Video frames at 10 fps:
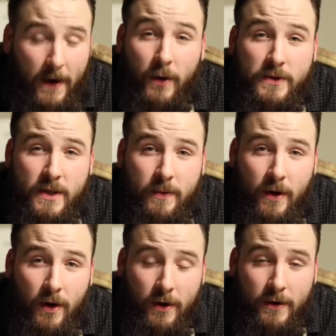I know it's gonna be
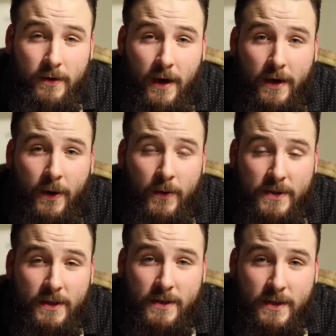hard, I know
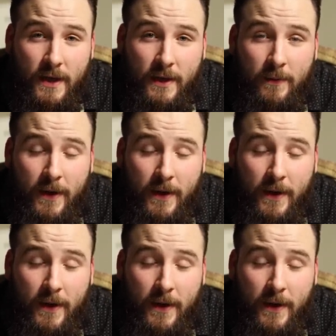it's gonna suck,